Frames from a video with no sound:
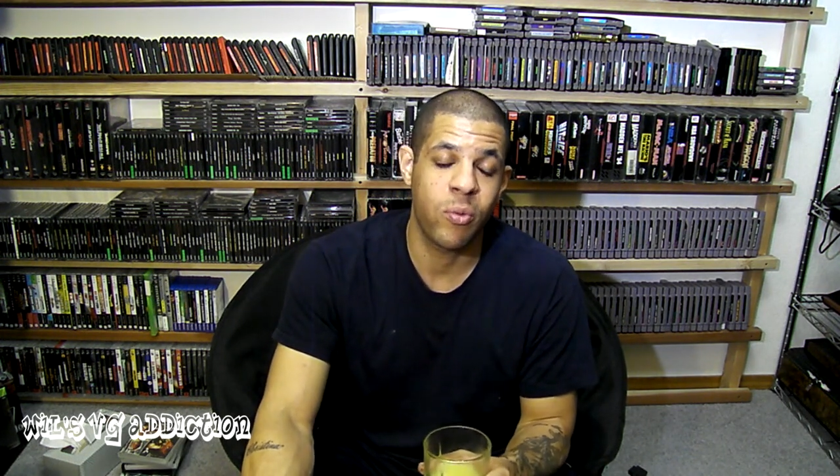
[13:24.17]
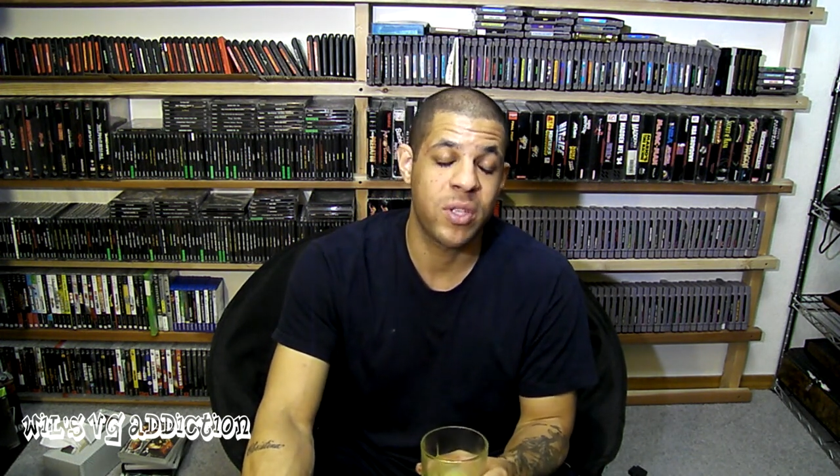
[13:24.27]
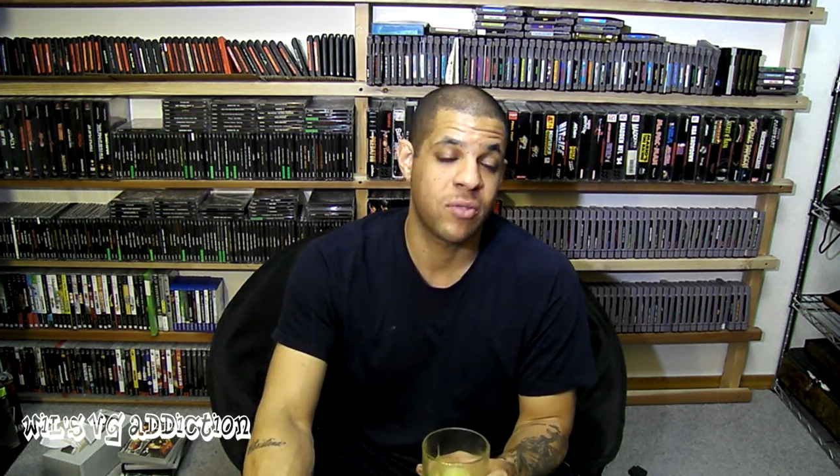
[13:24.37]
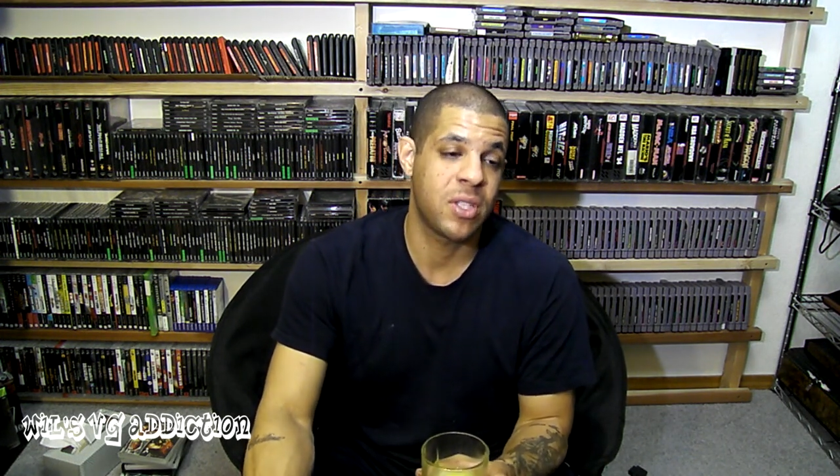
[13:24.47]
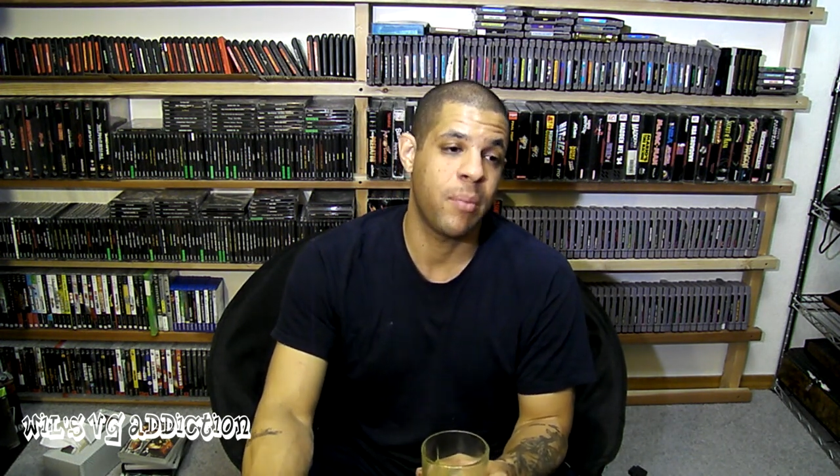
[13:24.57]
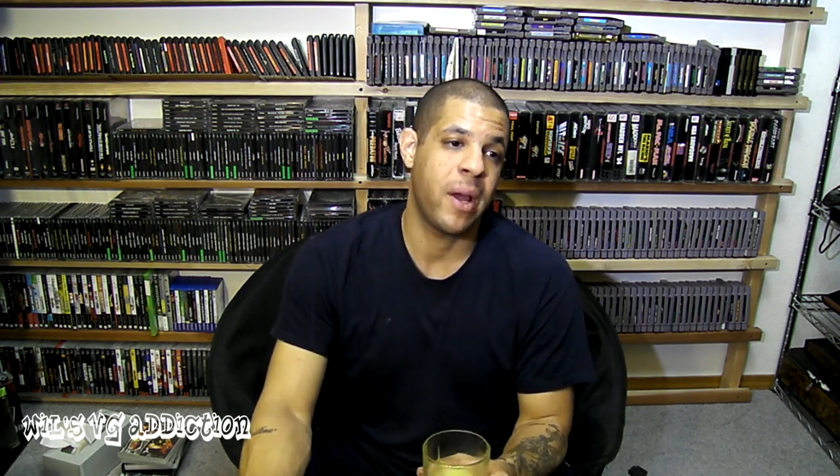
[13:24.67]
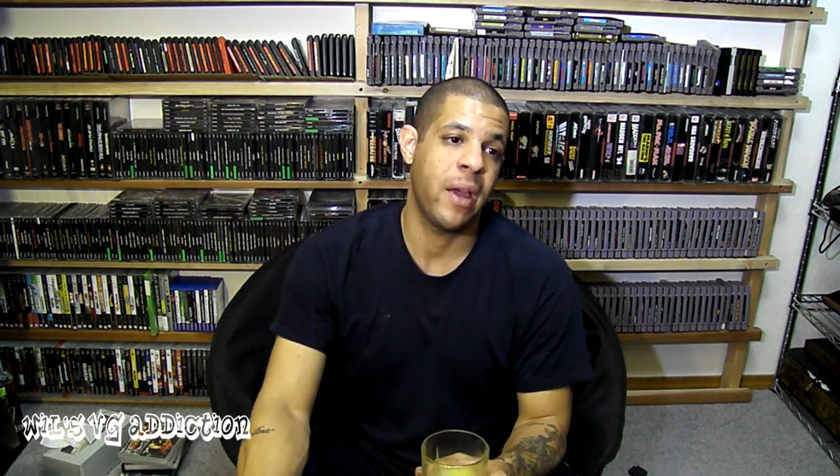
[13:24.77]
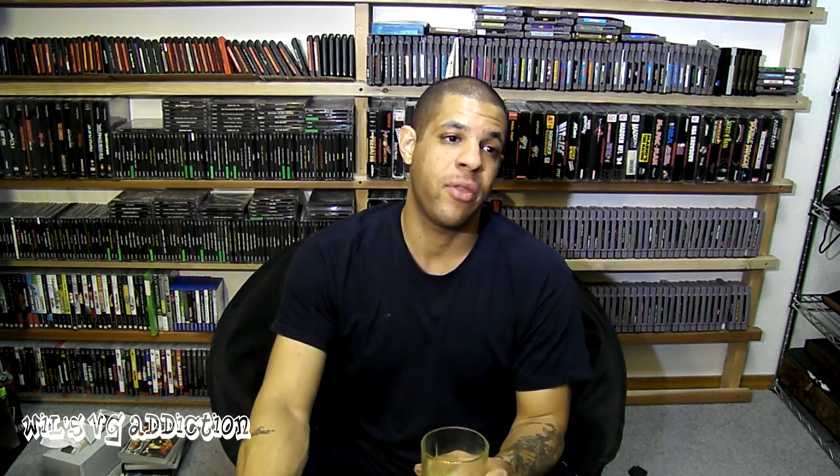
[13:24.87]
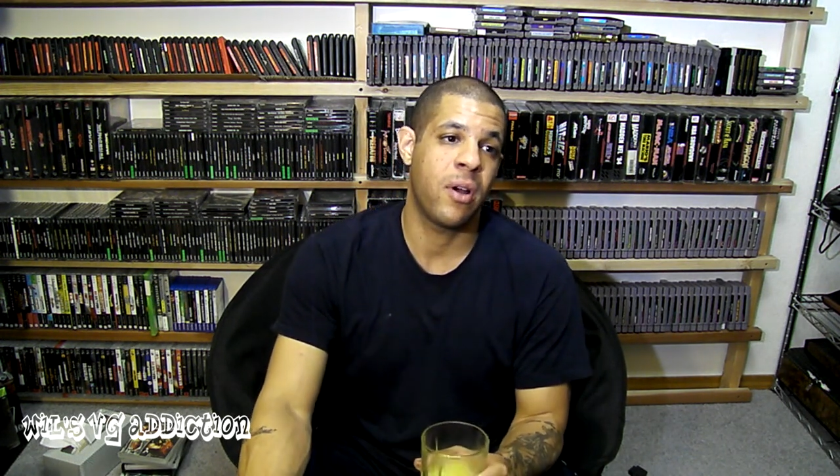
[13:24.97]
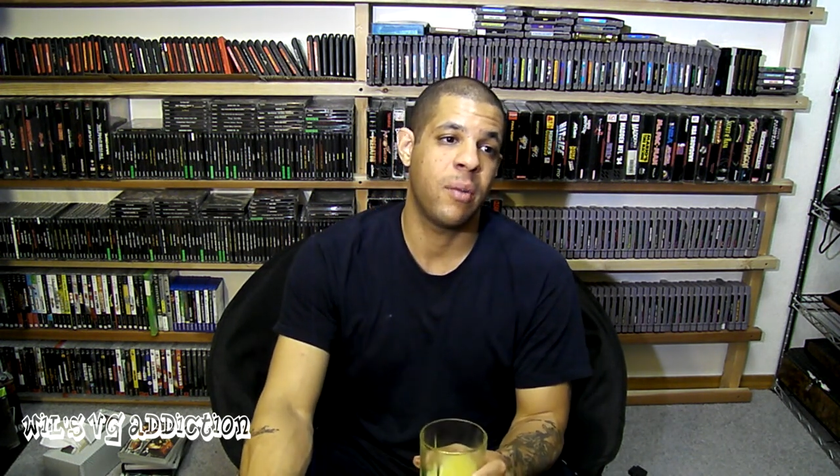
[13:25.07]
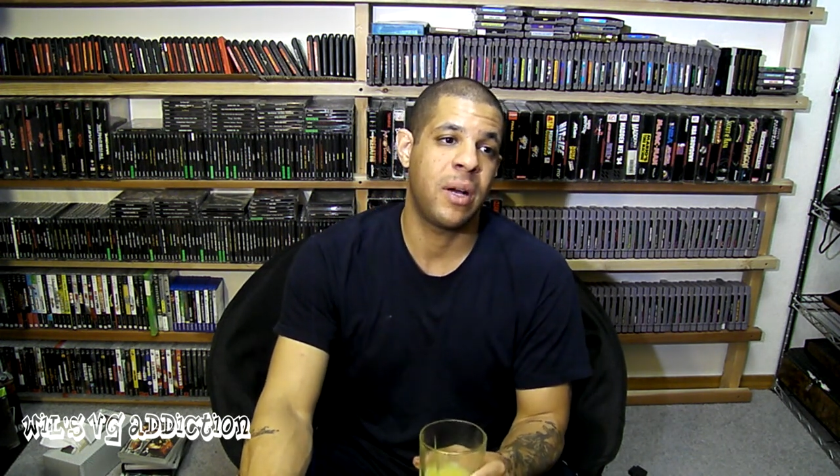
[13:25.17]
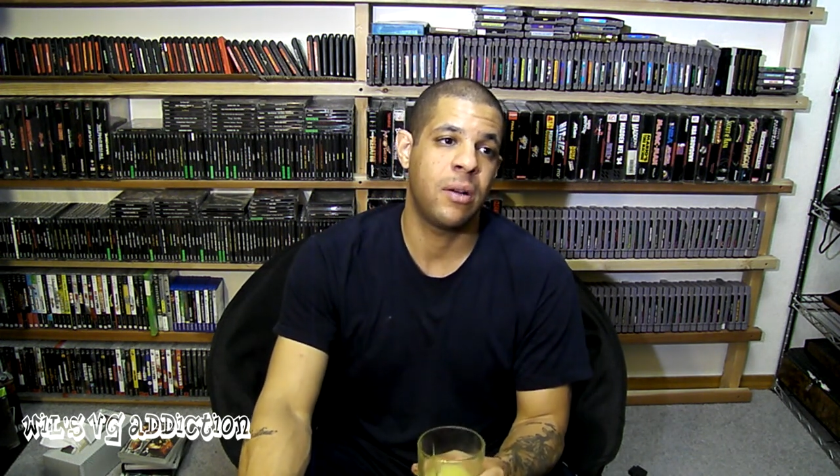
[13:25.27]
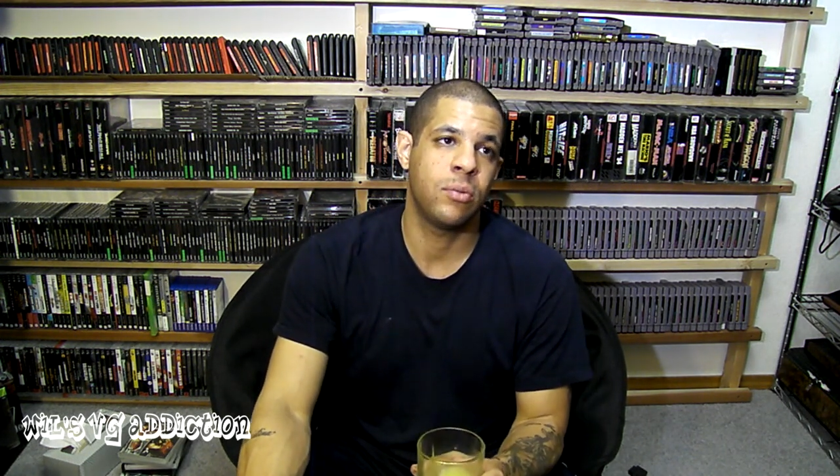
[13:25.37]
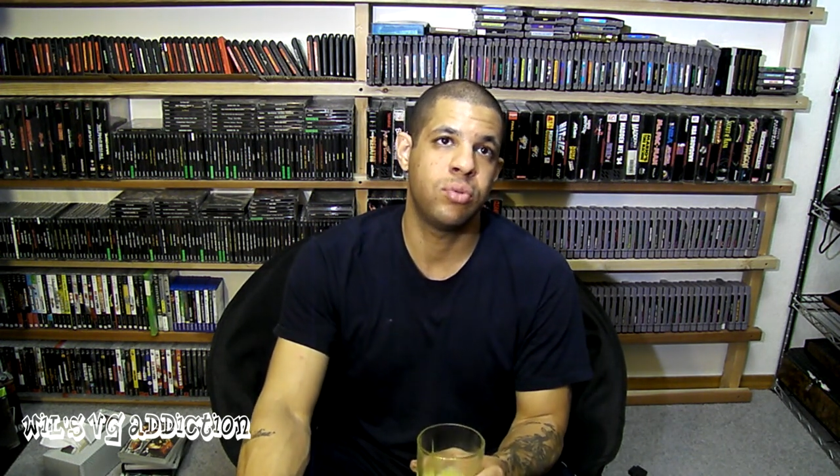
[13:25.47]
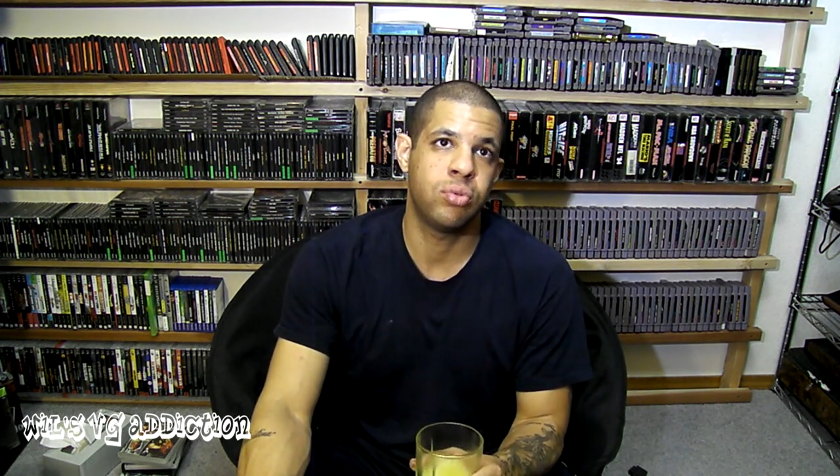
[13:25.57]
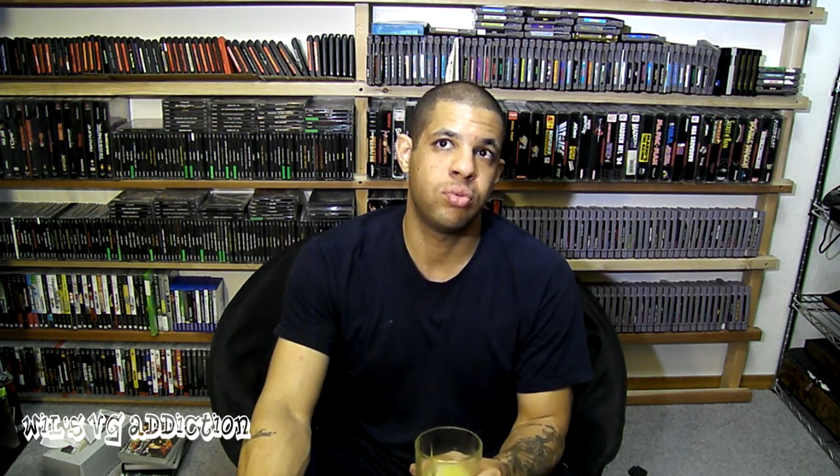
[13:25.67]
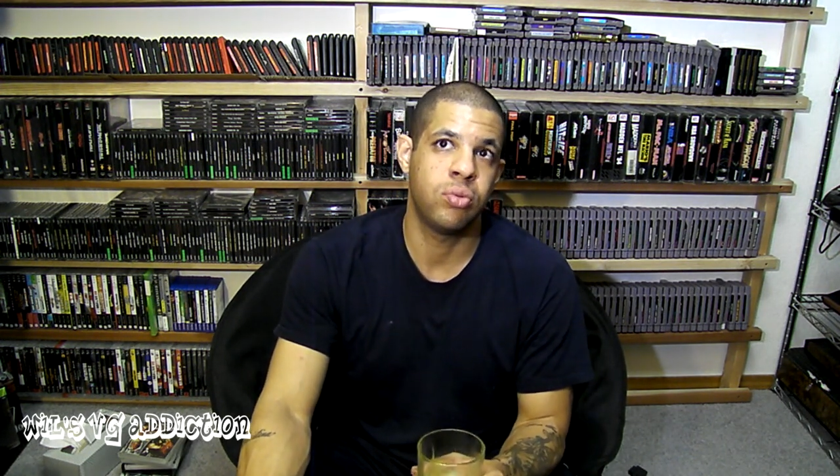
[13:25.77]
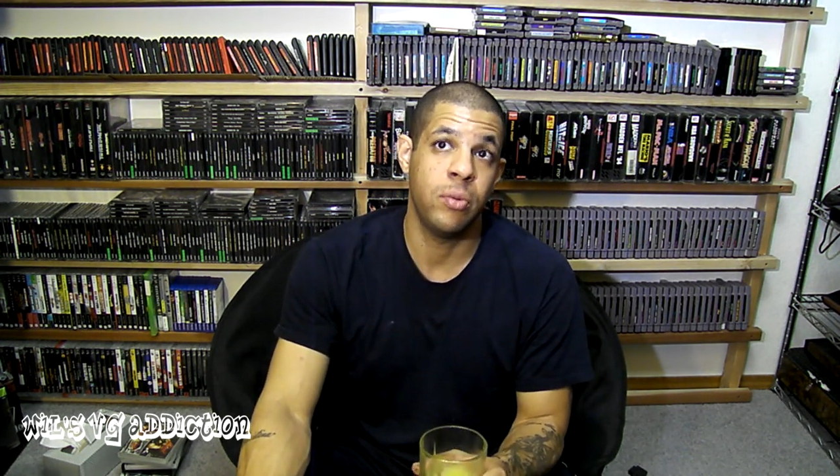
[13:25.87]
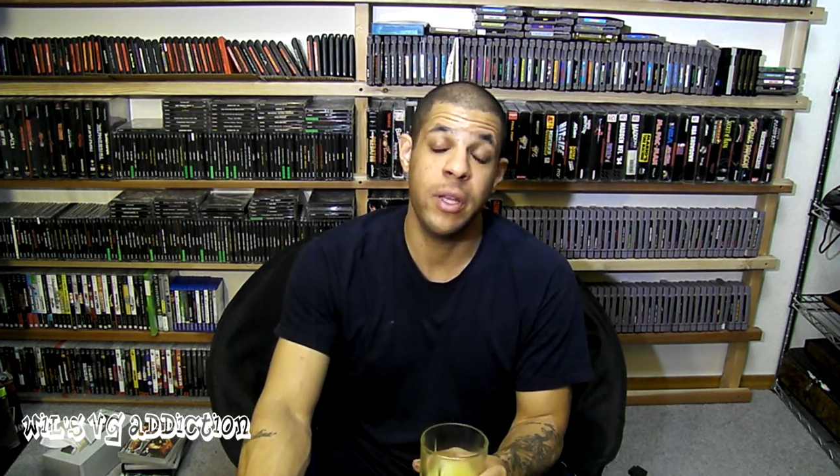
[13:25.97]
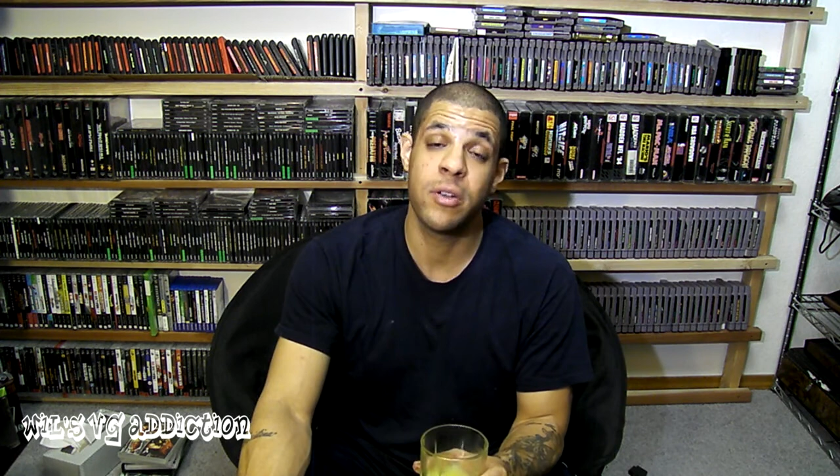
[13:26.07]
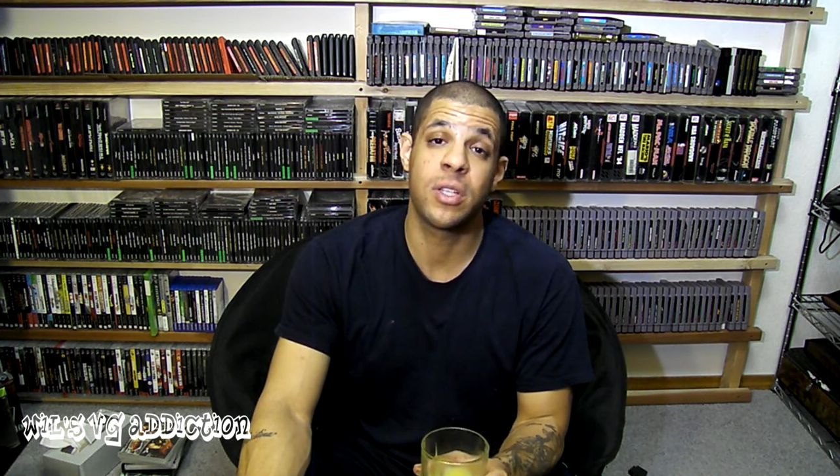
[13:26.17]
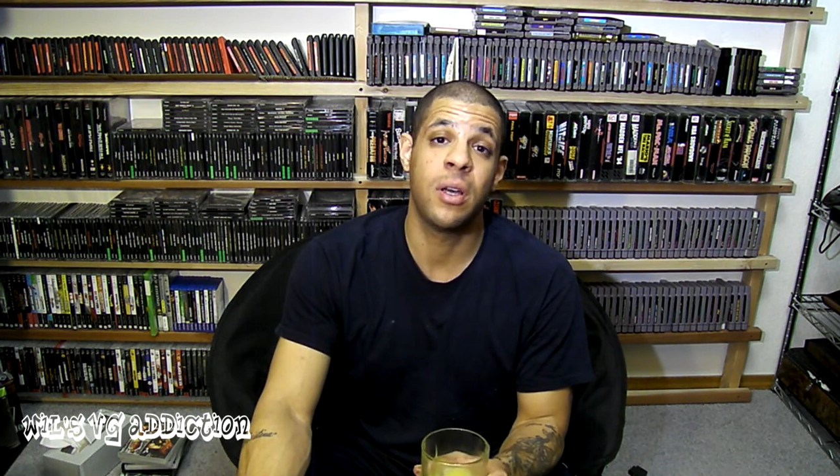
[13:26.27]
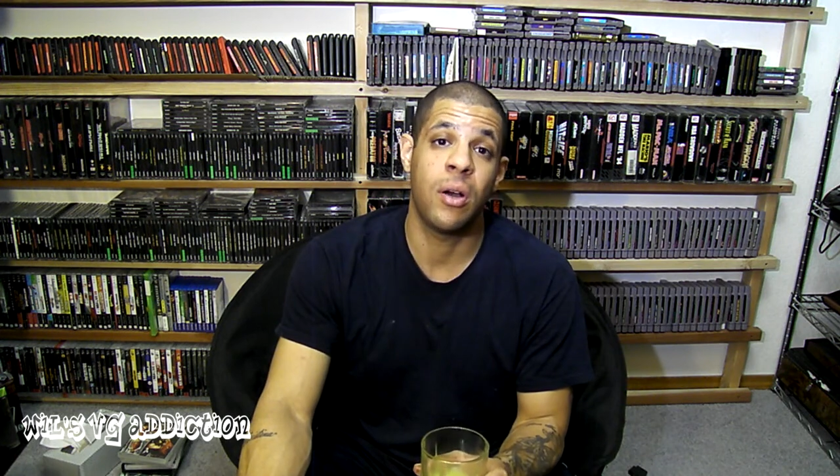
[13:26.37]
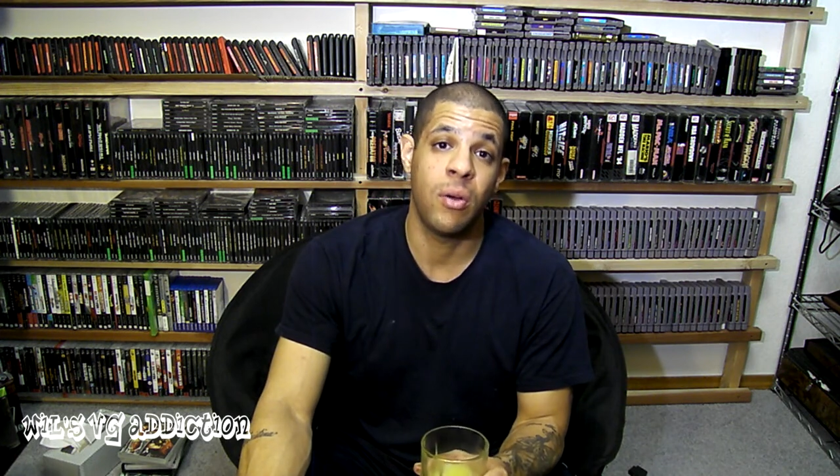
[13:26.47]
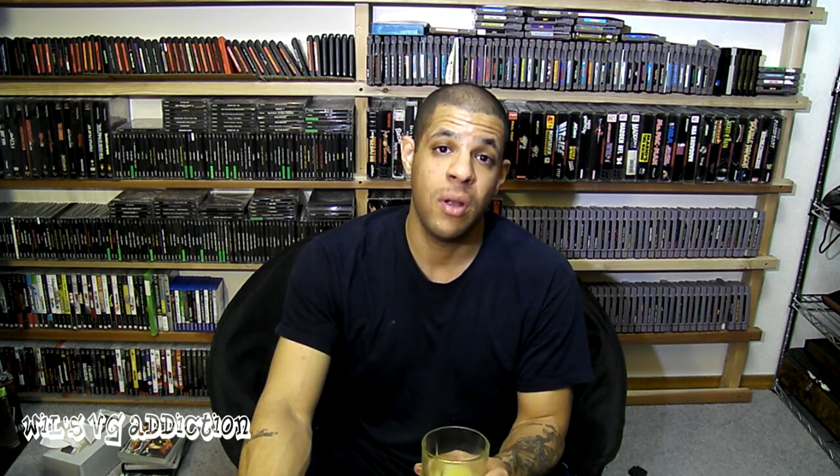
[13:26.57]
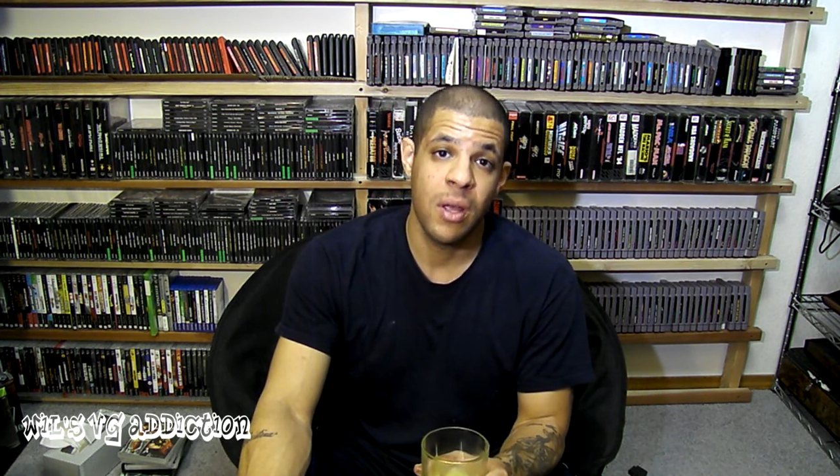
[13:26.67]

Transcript: which was something I had thought about years ago.